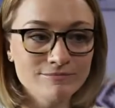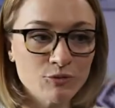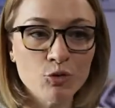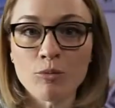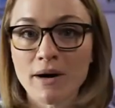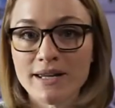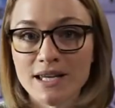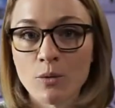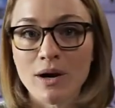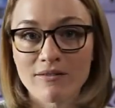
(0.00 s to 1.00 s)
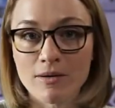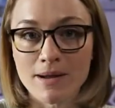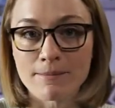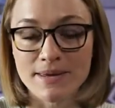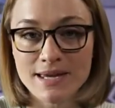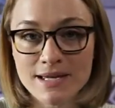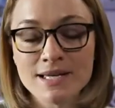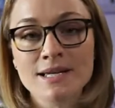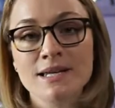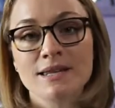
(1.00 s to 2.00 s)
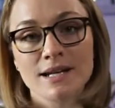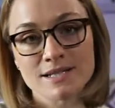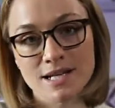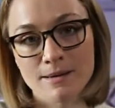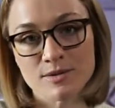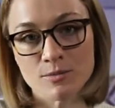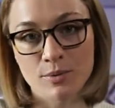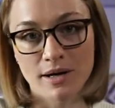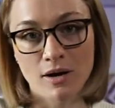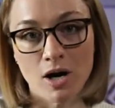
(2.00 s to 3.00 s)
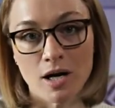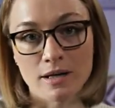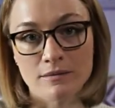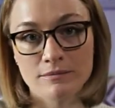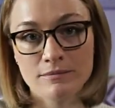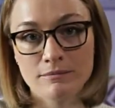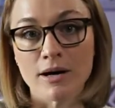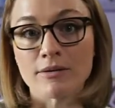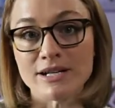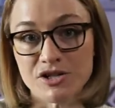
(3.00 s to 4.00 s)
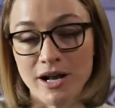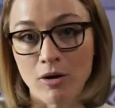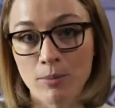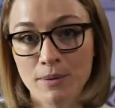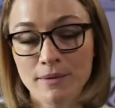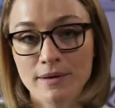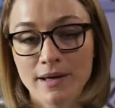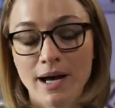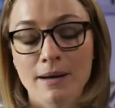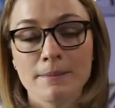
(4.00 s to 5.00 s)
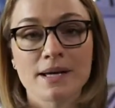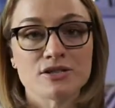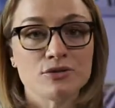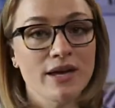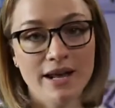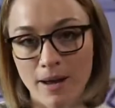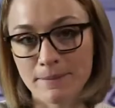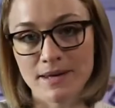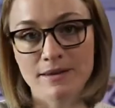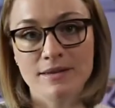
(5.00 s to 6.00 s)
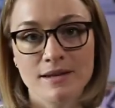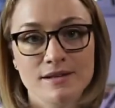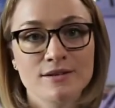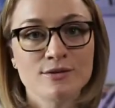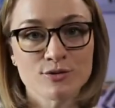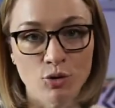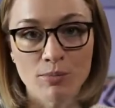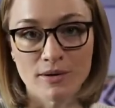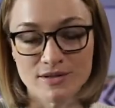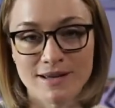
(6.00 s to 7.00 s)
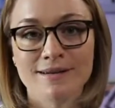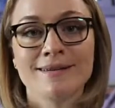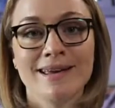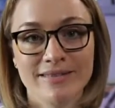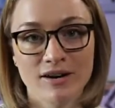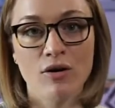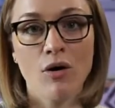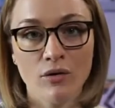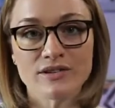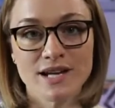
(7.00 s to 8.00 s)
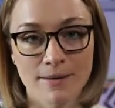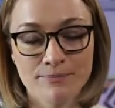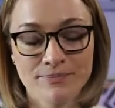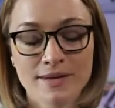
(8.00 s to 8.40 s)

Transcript: rule breaking, whatever it might be, then it's time to bring on moderation help, because you cannot be the sole person in there all the time.